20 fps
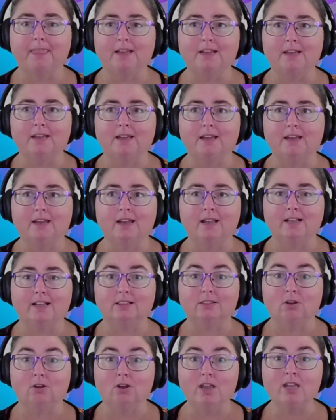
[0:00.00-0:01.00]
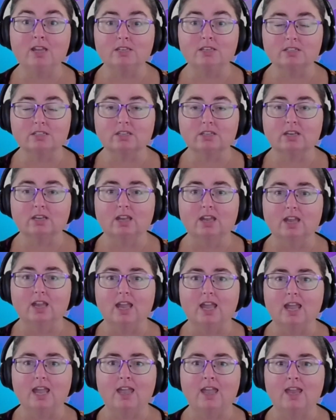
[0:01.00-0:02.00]
a client,
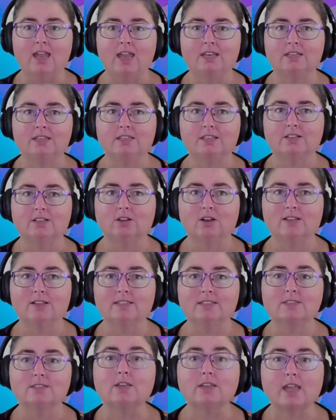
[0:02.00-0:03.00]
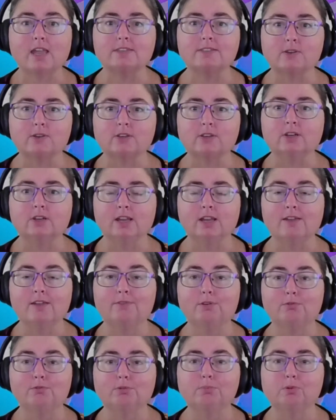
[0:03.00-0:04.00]
and the client says, "Okay, so can I
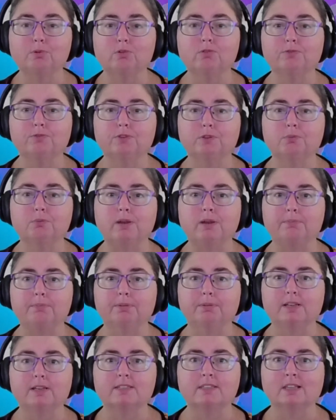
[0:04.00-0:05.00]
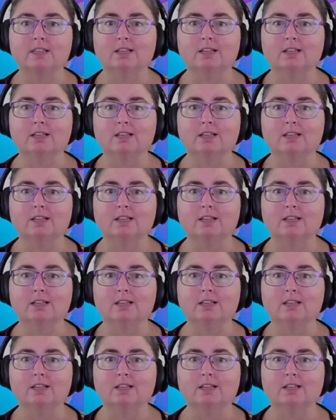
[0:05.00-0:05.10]
have your report for the week, please?"